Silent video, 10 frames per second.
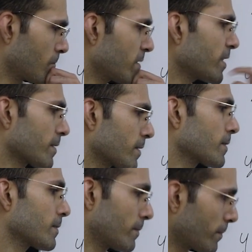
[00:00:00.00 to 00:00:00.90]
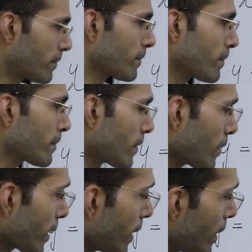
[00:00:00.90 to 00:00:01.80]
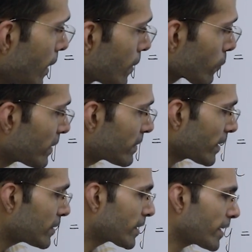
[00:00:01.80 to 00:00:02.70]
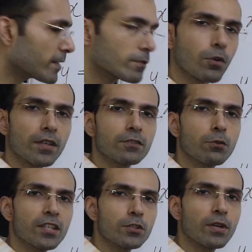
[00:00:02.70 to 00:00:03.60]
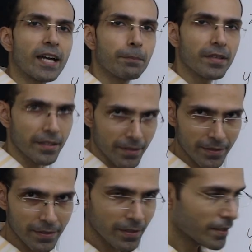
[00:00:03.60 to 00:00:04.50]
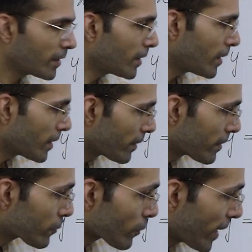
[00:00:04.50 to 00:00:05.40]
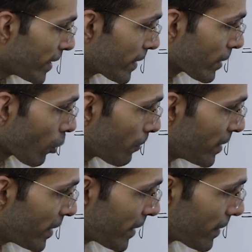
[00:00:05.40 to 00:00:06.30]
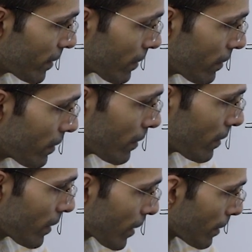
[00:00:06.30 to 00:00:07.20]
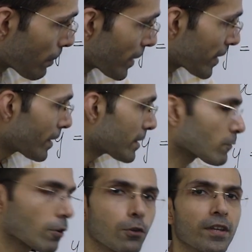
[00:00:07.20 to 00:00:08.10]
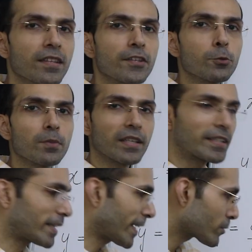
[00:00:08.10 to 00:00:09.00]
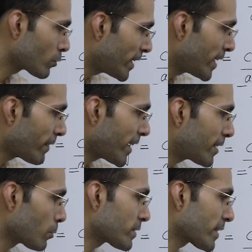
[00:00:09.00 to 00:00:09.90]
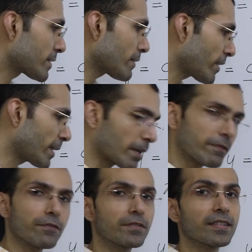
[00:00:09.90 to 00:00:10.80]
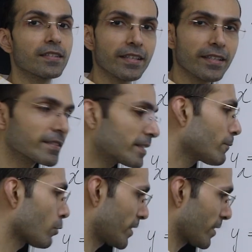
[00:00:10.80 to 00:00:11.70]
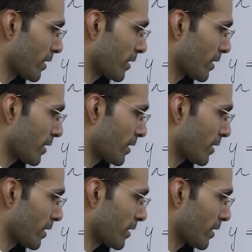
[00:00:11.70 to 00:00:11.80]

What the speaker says: Yes. Okay. So in such case, what is going to happen is this try denominator completely swallowing the numerator. Actually divide 265 by 53 and see what it